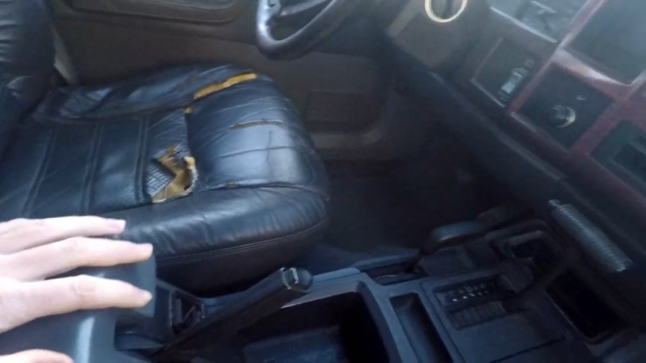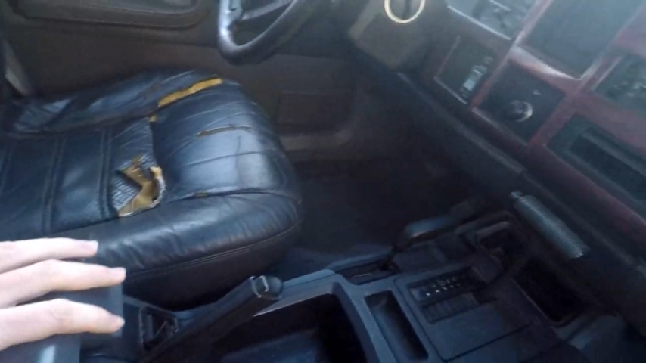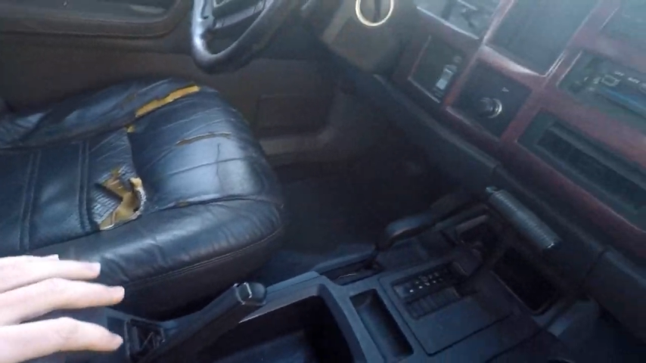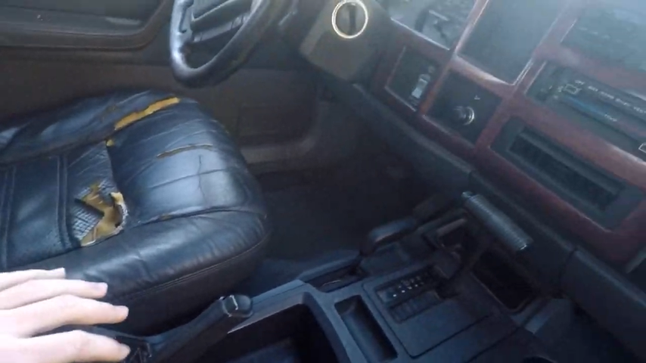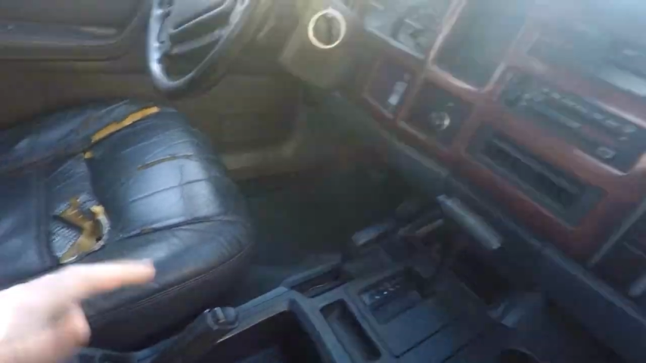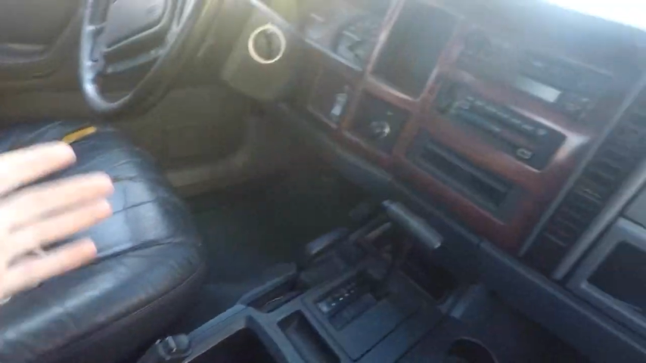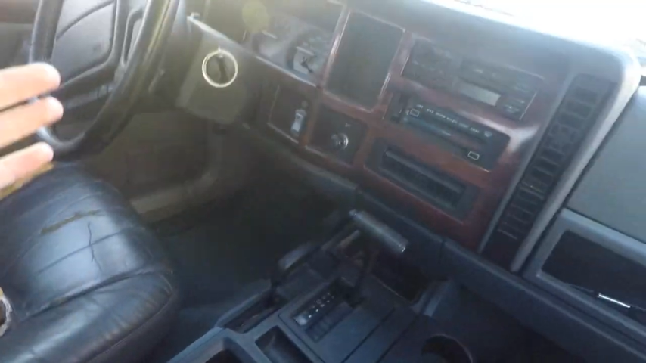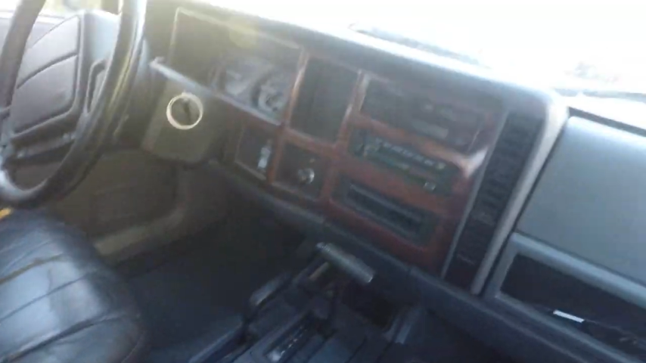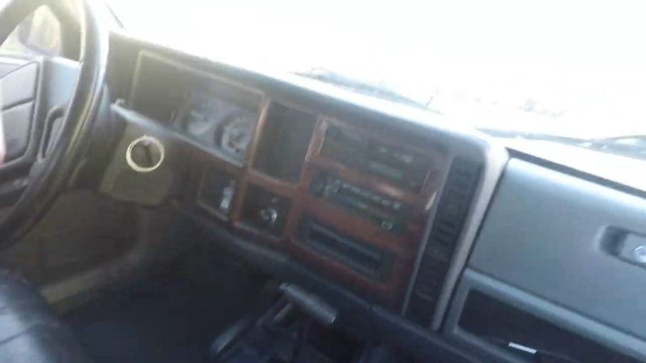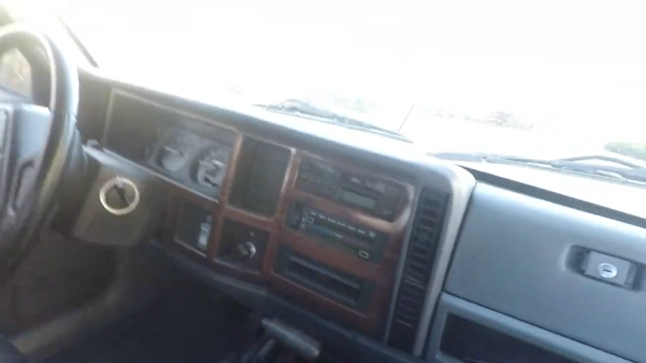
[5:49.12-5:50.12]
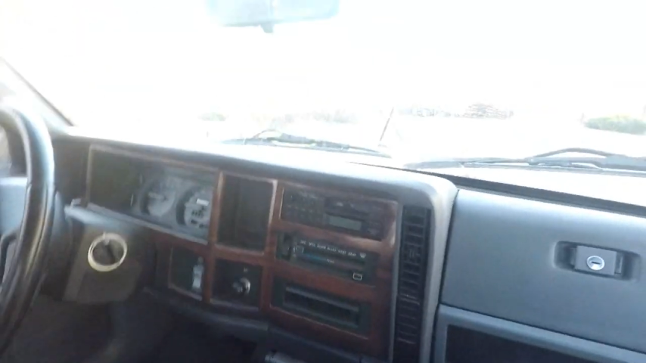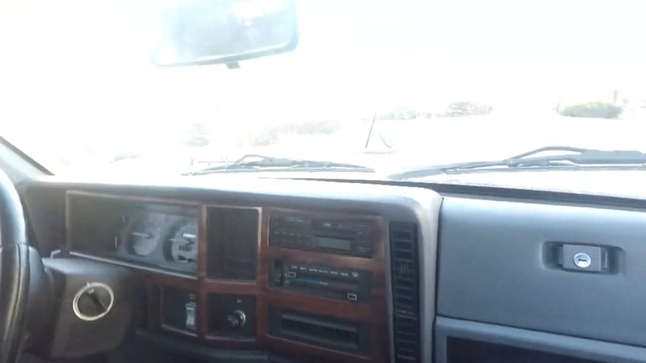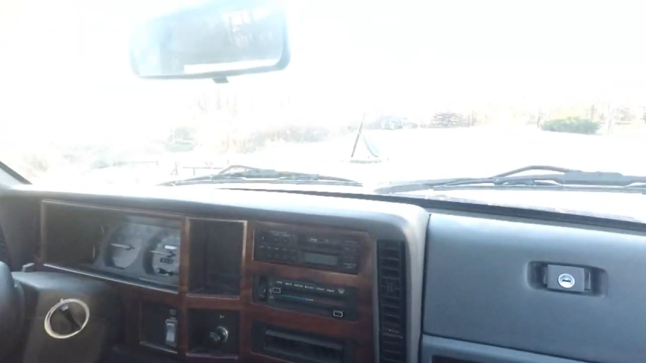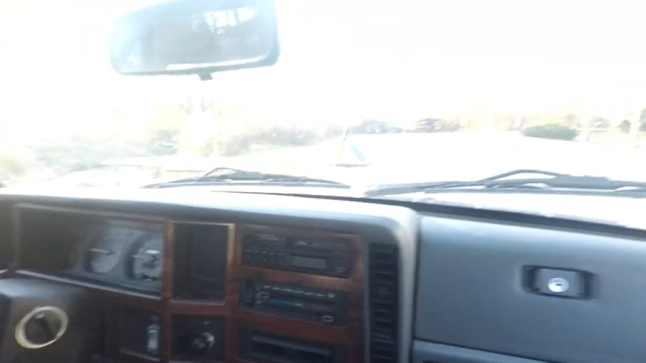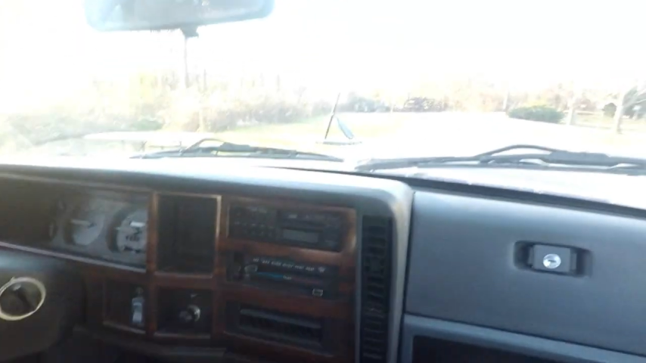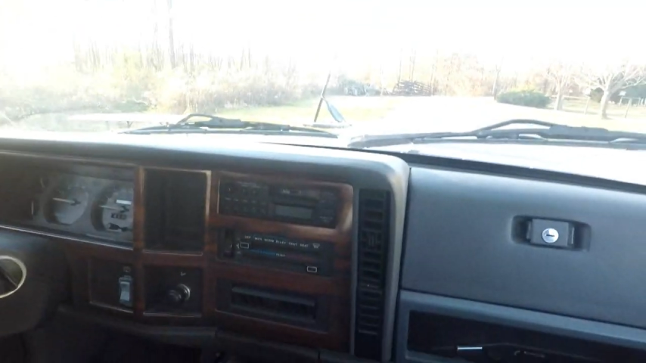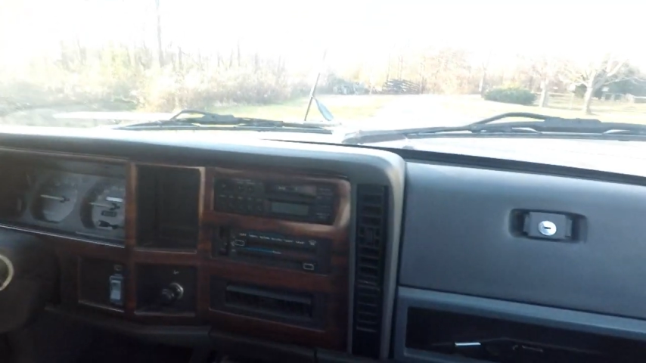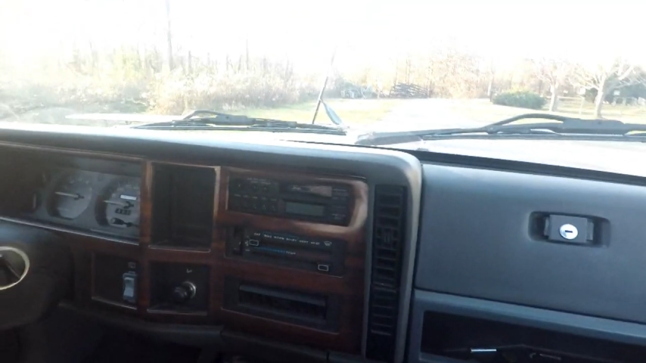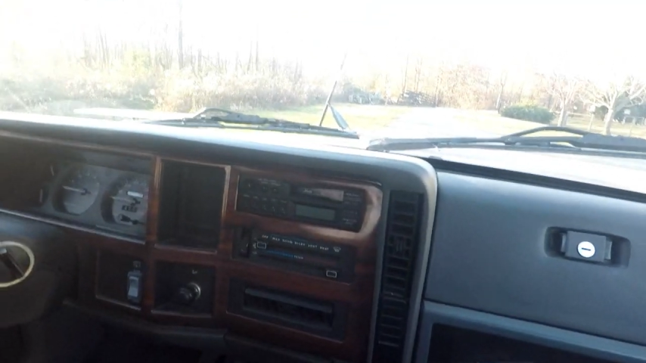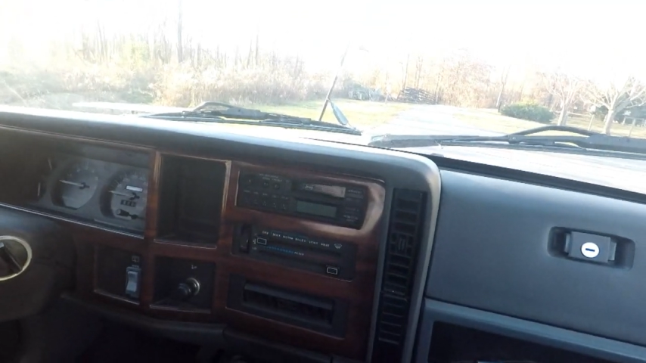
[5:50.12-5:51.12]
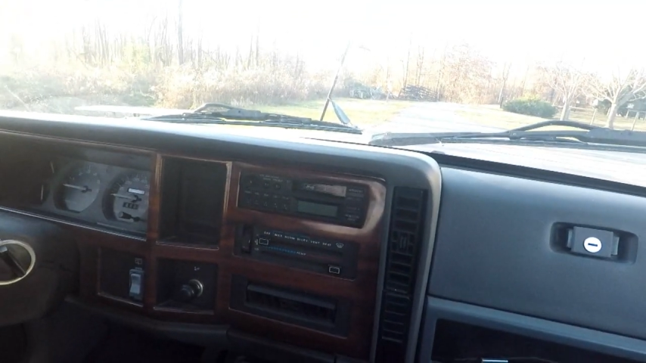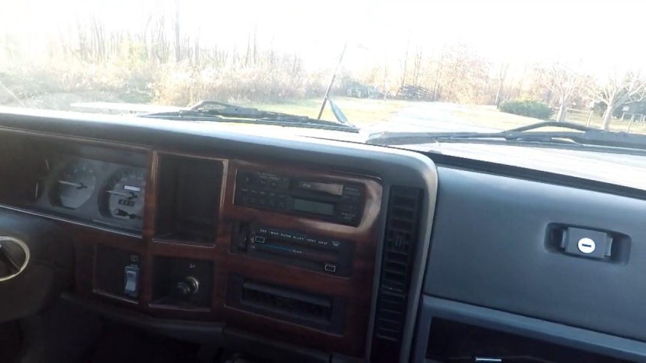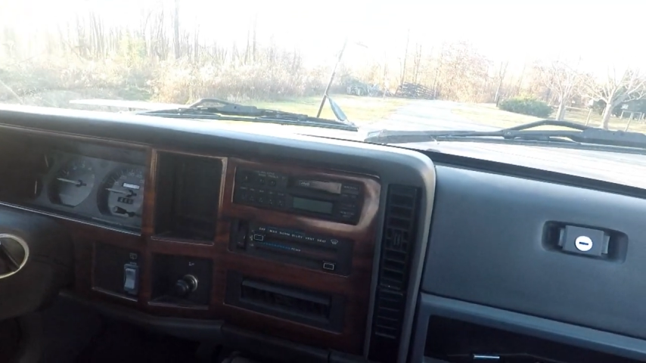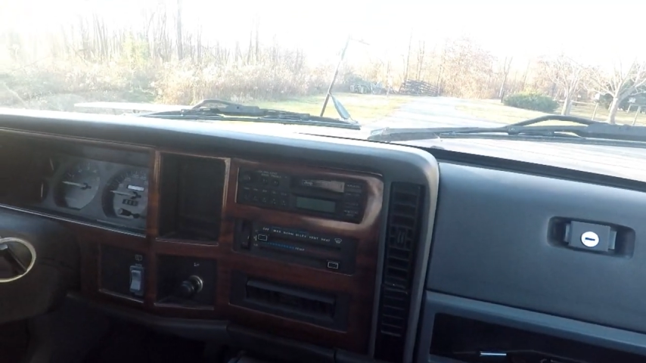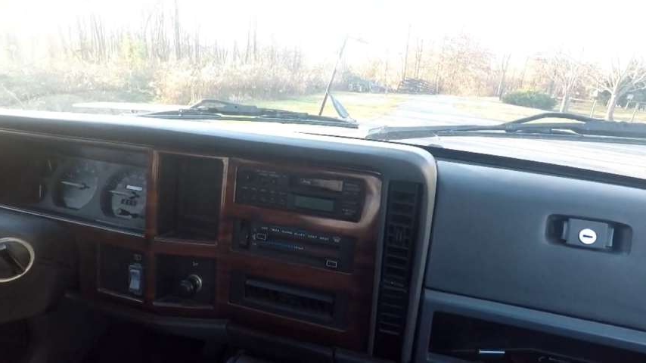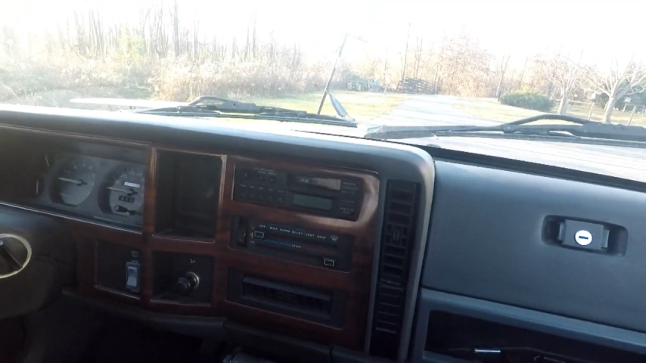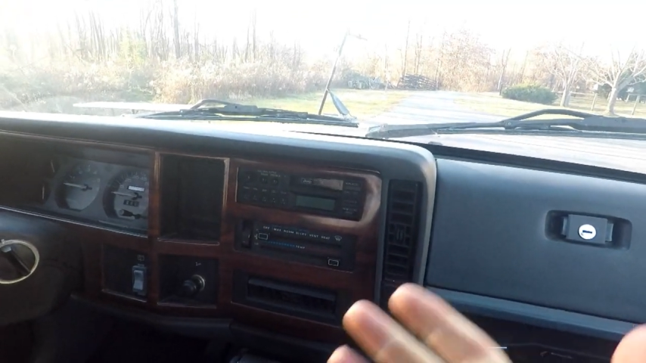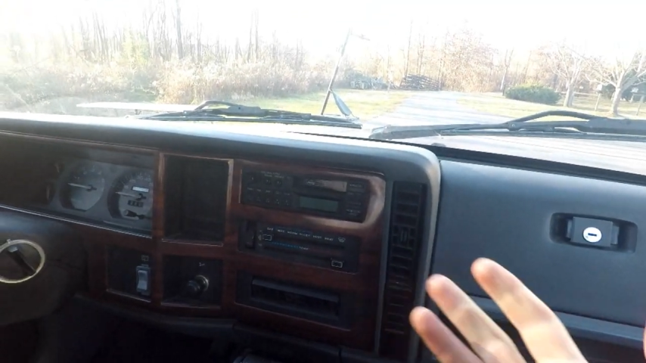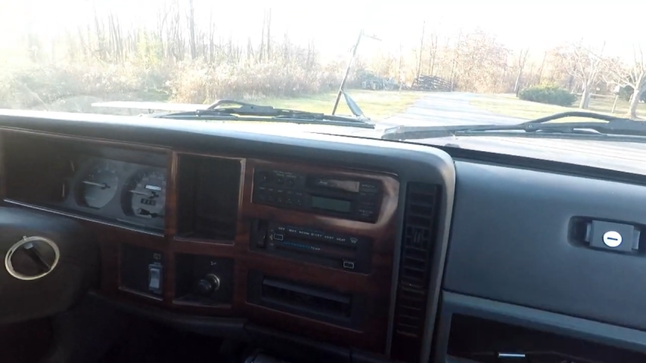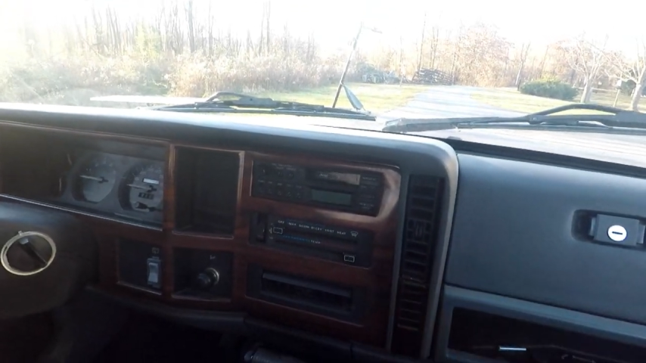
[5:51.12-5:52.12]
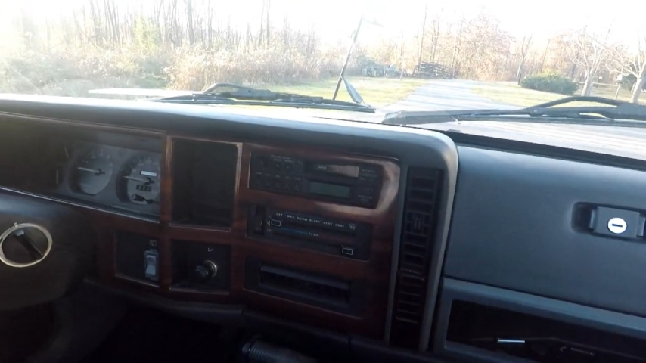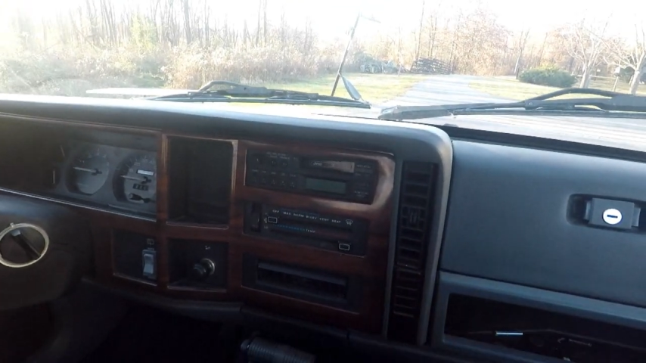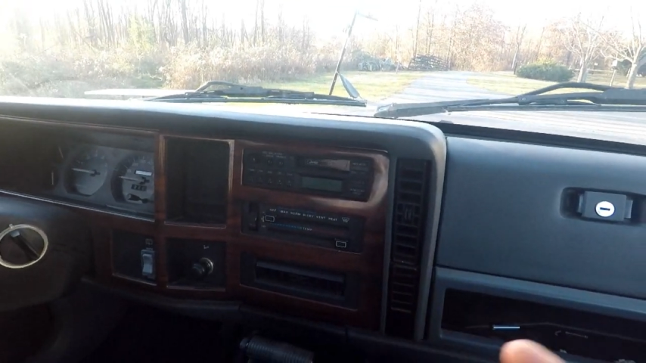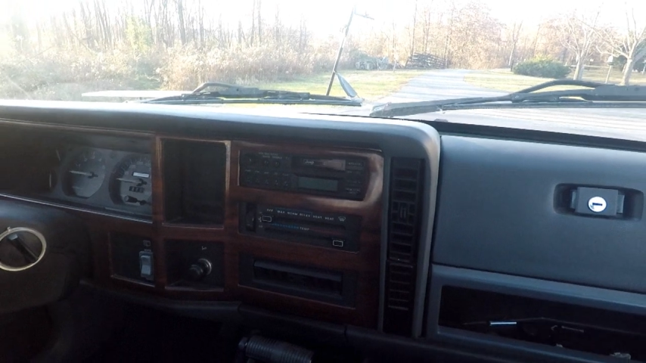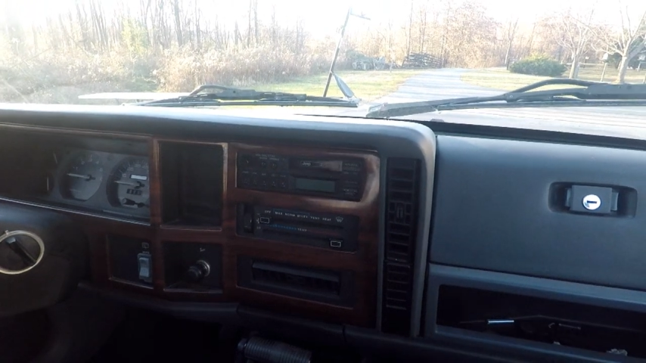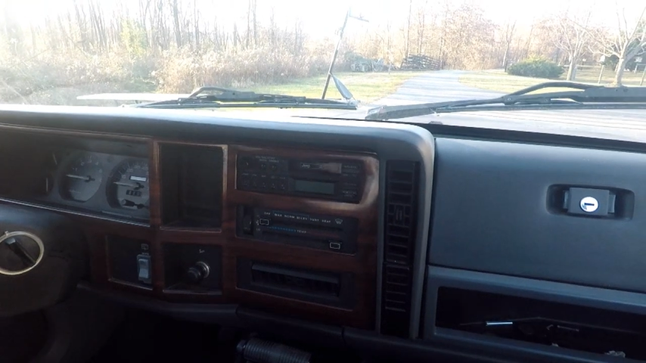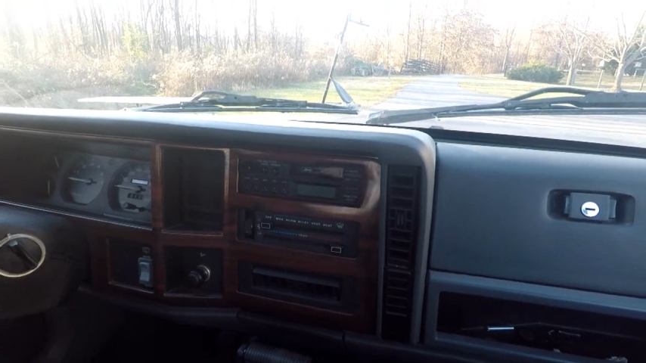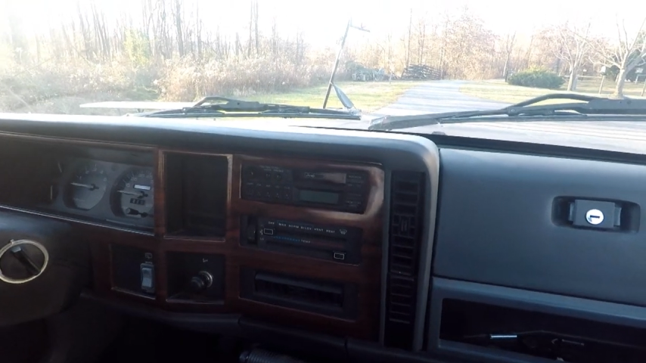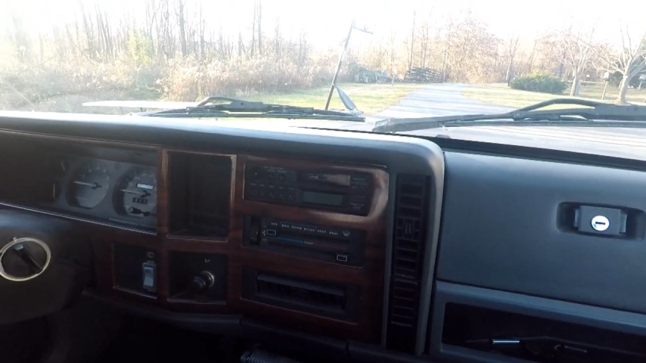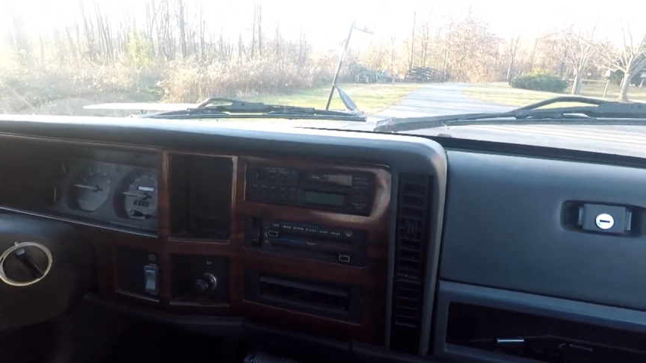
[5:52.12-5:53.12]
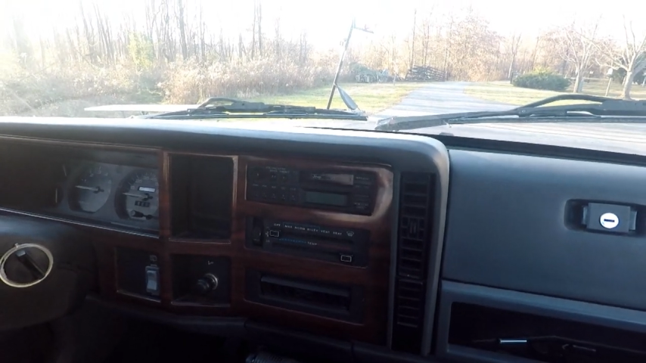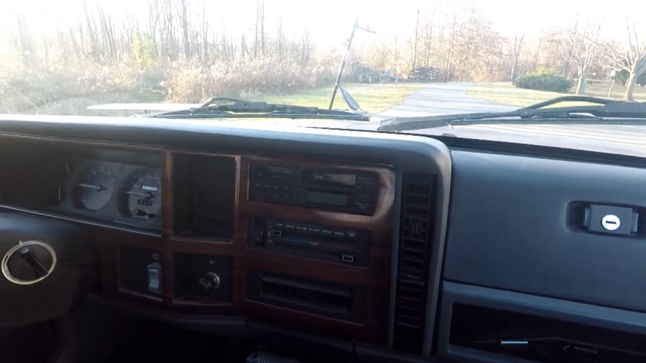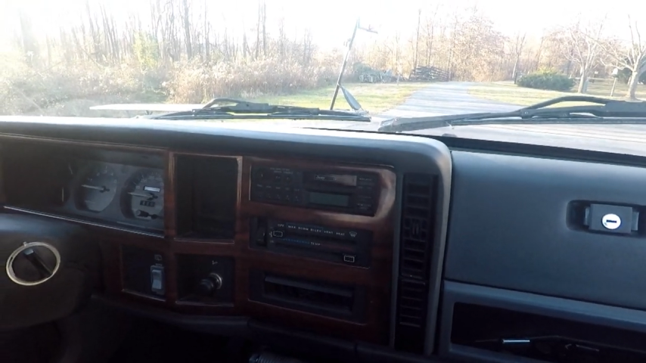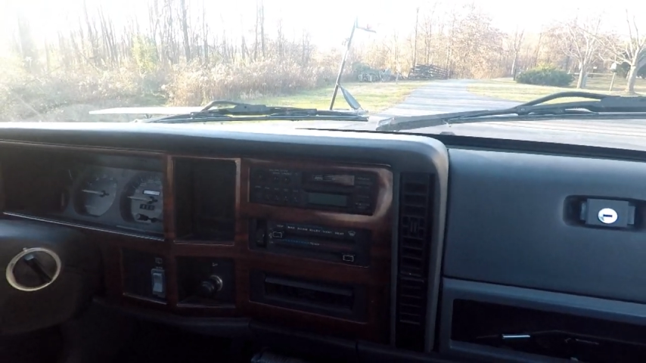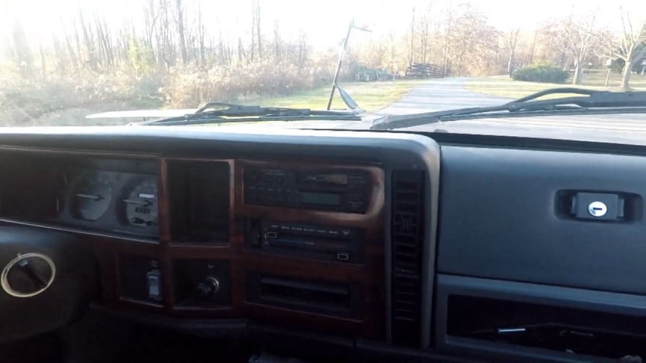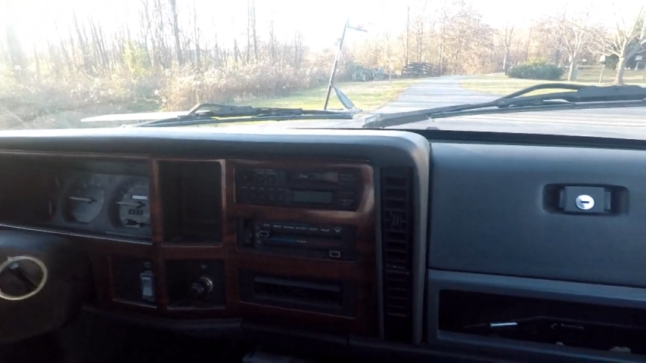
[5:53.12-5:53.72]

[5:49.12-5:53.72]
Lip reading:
[unreadable: no face in view]